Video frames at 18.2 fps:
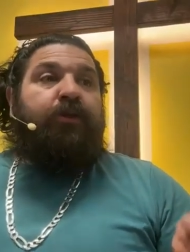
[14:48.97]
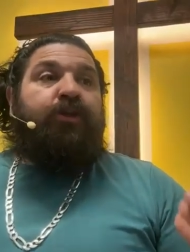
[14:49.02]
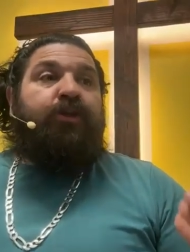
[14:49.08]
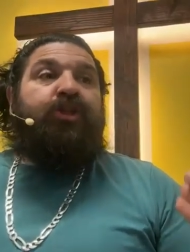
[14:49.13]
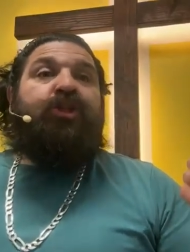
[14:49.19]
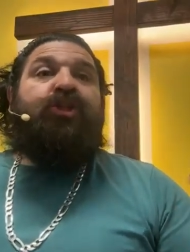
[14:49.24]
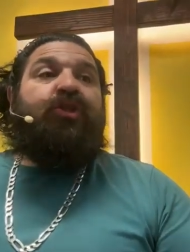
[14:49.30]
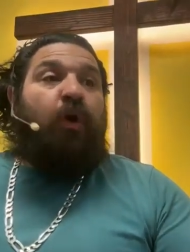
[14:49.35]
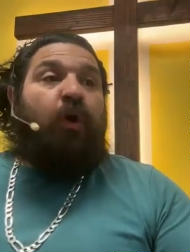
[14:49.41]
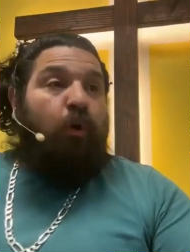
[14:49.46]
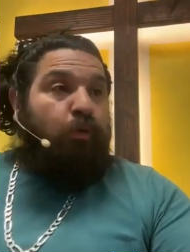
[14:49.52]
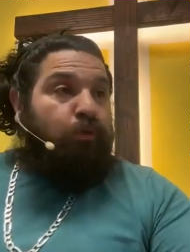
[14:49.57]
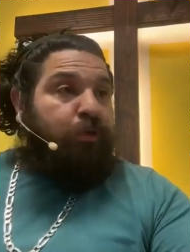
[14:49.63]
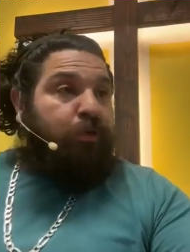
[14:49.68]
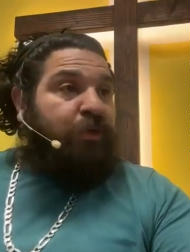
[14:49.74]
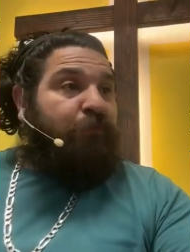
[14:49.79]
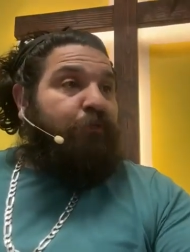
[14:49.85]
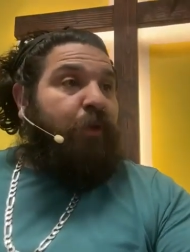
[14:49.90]

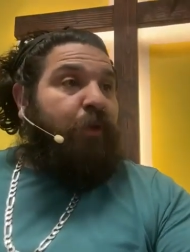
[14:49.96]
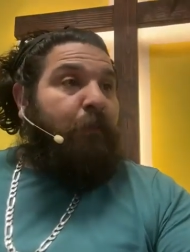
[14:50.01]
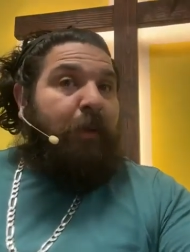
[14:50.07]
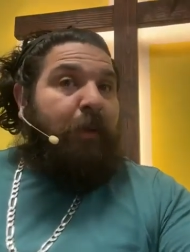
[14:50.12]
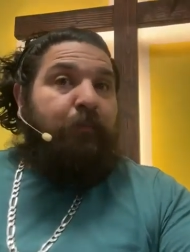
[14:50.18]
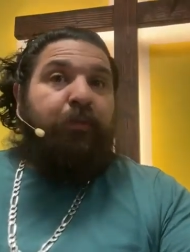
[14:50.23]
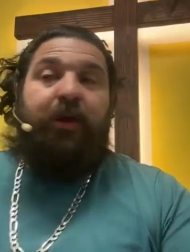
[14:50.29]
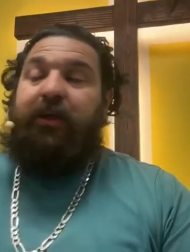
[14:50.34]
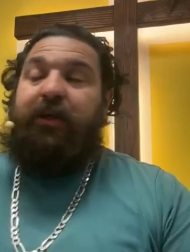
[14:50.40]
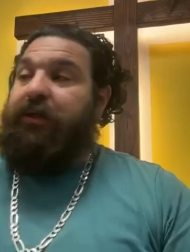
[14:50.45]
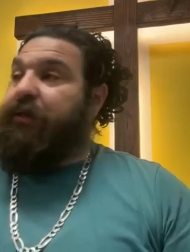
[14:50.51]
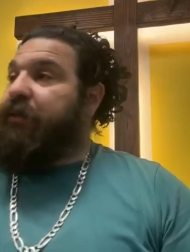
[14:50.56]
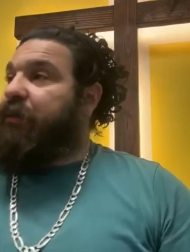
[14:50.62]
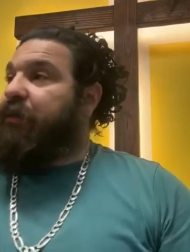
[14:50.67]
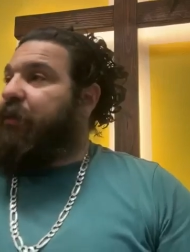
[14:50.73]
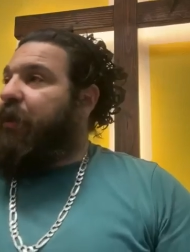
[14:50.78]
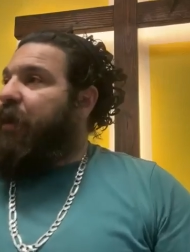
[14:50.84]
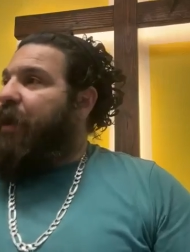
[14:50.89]
Stones of
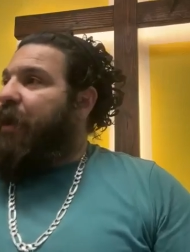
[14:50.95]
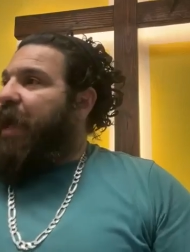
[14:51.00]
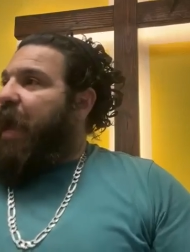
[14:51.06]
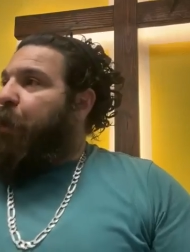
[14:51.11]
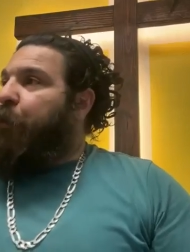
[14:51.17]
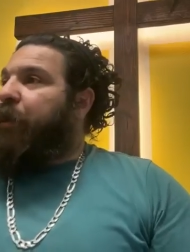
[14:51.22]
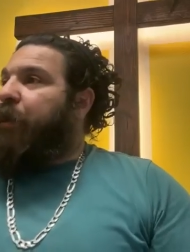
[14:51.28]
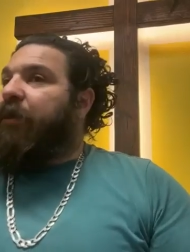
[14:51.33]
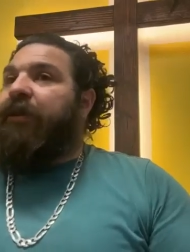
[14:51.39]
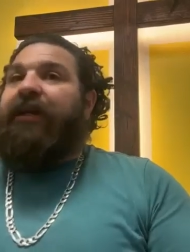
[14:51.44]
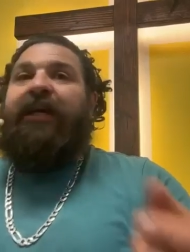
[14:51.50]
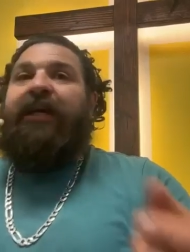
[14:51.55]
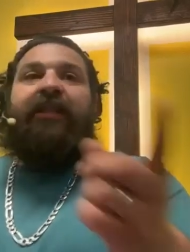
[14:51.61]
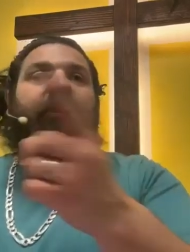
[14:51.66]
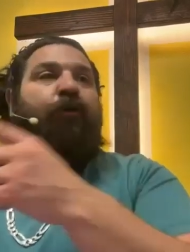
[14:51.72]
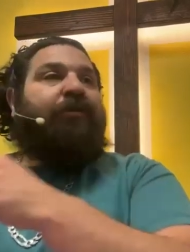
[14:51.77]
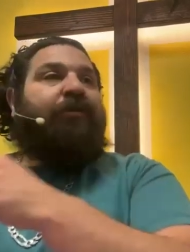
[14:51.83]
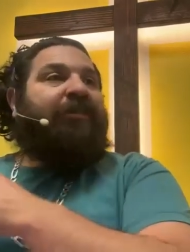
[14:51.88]
remembrance. And we look
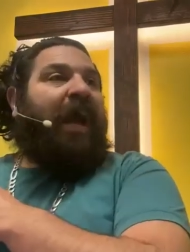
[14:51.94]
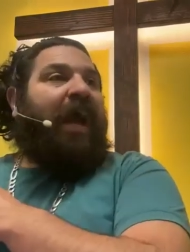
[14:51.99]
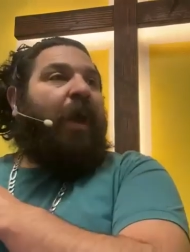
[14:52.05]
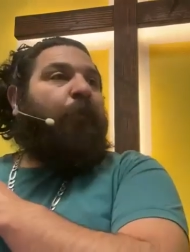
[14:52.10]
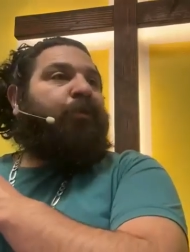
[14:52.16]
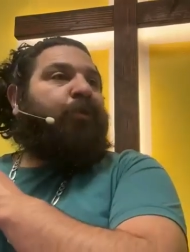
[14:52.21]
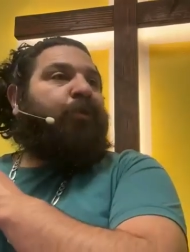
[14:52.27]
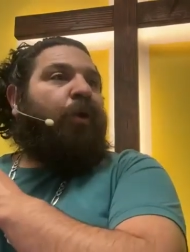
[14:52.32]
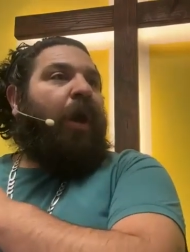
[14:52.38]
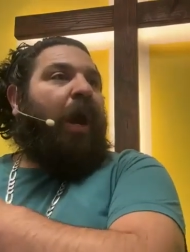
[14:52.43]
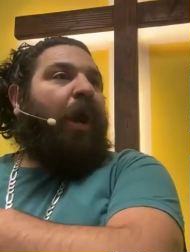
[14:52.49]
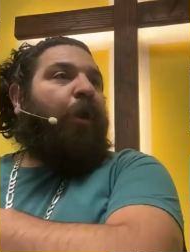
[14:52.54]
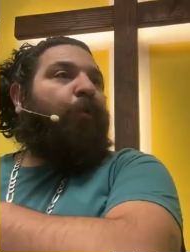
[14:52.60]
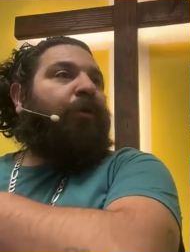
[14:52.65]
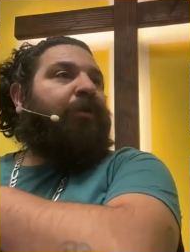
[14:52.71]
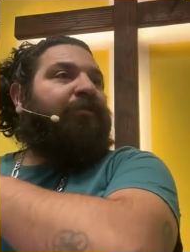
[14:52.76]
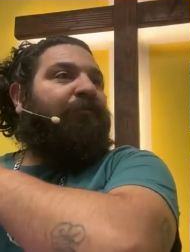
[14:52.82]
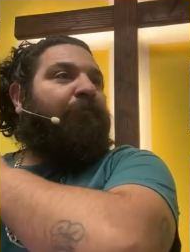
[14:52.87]
at those times when
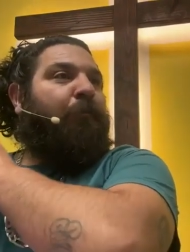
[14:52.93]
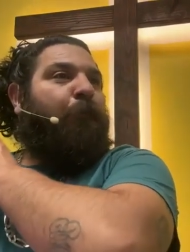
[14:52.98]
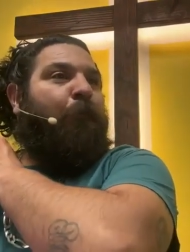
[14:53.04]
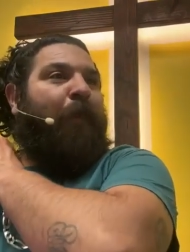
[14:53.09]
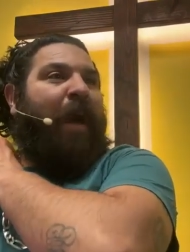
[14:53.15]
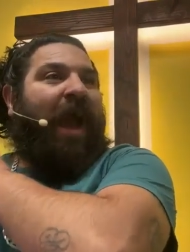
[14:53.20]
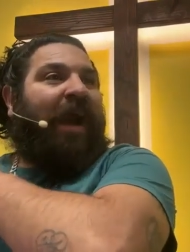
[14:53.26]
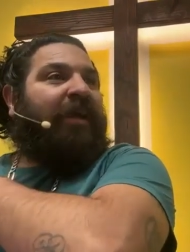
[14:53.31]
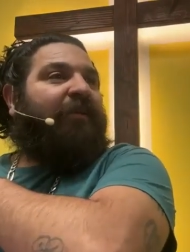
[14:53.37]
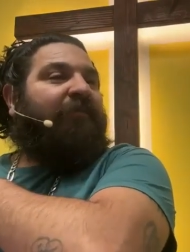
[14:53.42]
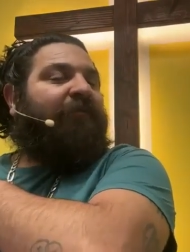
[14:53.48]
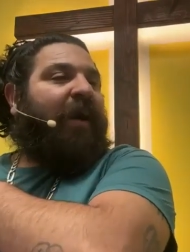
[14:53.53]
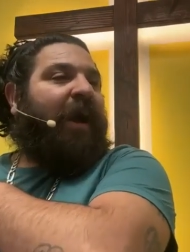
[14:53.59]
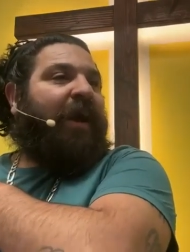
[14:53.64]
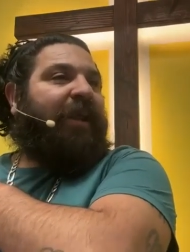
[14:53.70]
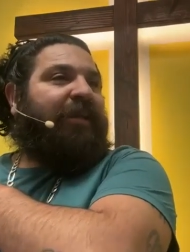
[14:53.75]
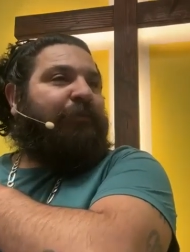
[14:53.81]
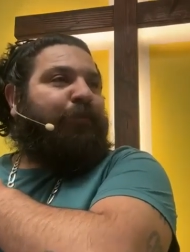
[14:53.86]
God was
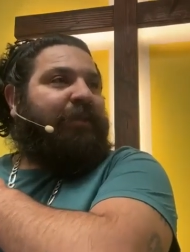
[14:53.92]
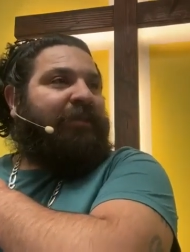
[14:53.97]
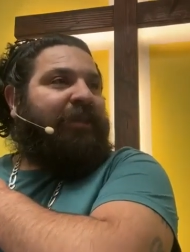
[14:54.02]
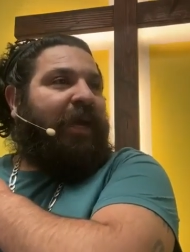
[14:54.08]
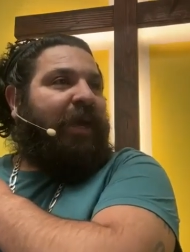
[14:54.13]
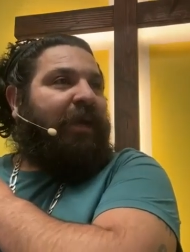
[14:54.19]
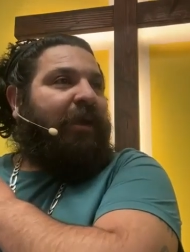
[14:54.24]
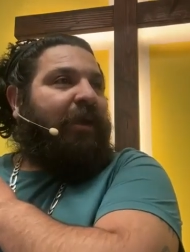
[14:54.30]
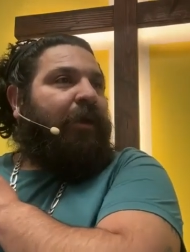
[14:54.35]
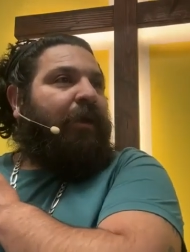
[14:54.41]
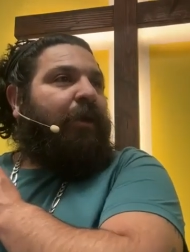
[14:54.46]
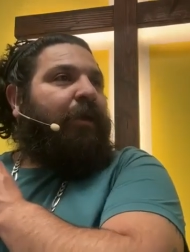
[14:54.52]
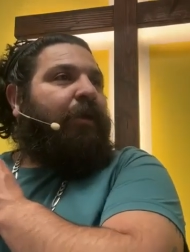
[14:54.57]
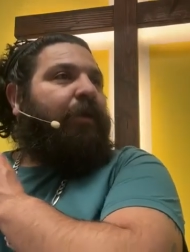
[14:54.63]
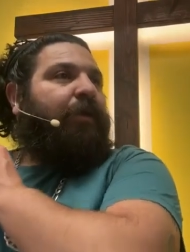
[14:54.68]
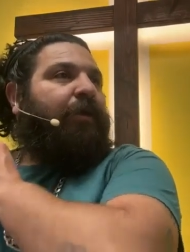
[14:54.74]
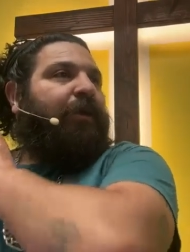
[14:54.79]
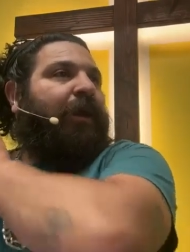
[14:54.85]
magnified and we say,
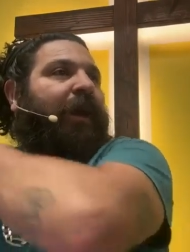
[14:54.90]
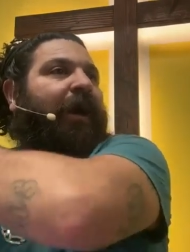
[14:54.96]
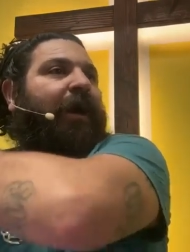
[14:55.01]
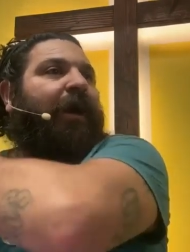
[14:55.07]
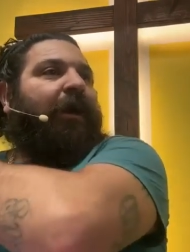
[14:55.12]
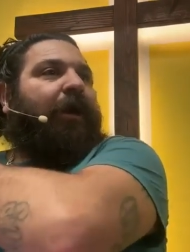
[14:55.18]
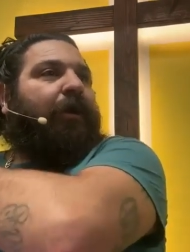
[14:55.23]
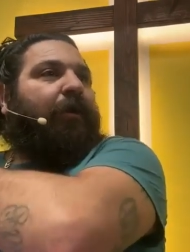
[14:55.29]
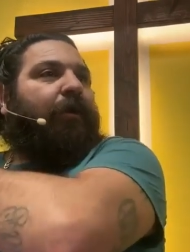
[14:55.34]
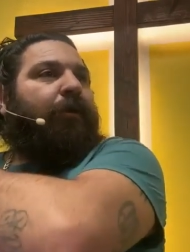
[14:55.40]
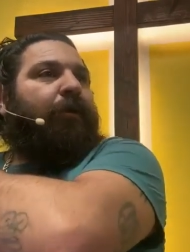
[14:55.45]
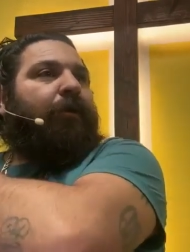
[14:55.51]
ah,